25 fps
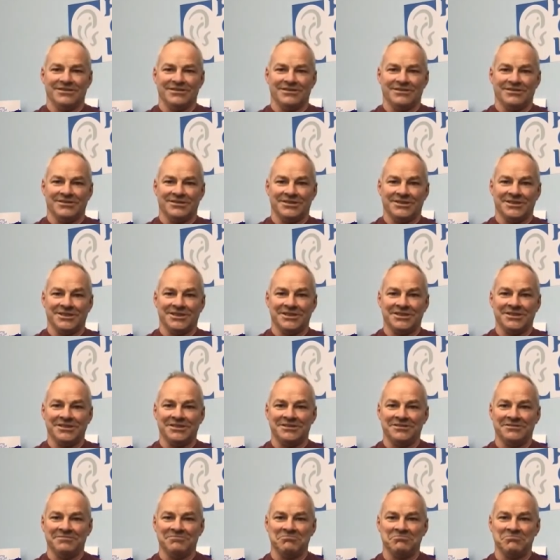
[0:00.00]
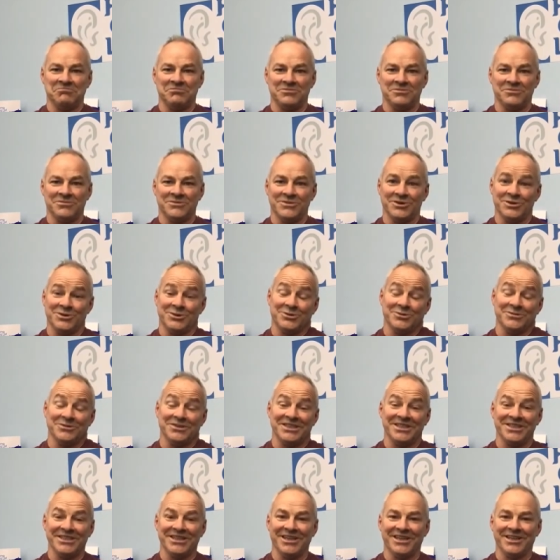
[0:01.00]
Uh, the sooner you
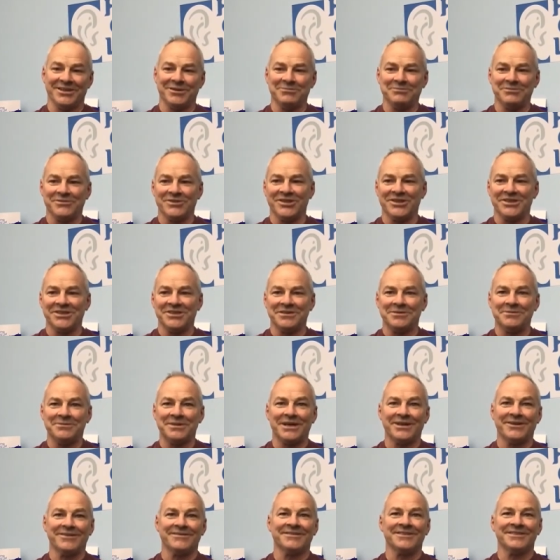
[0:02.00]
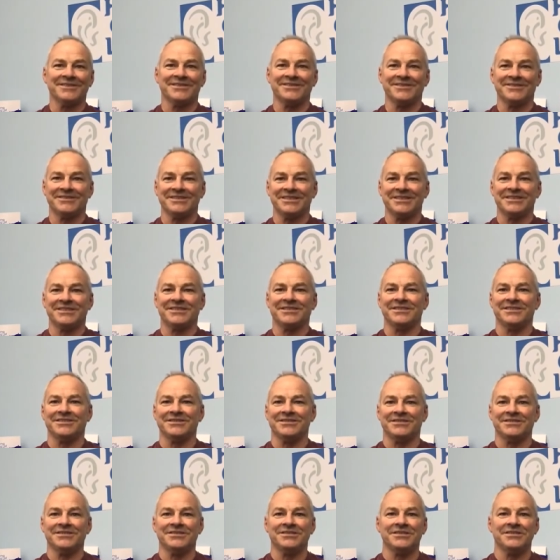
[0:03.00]
get them done, the better. You know, I guess you
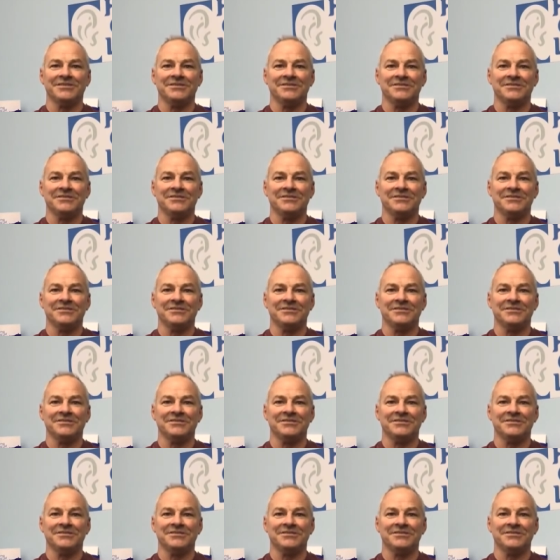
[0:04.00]
can